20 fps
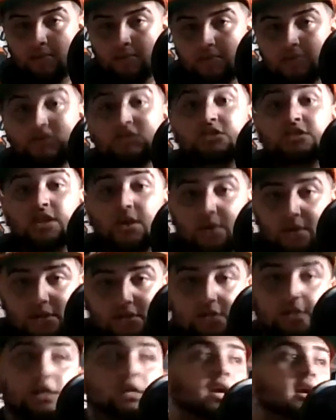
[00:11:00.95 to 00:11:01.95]

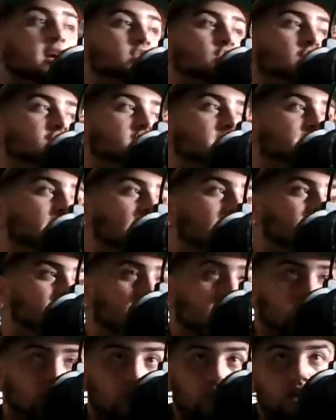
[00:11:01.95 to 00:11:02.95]
Seriously. Jesse Bates had
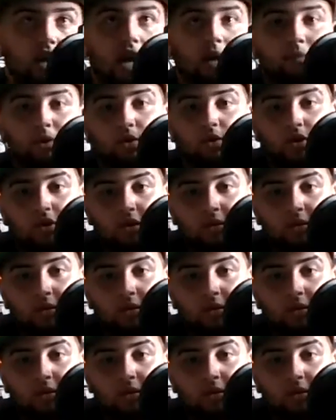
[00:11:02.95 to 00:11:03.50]
a good game according to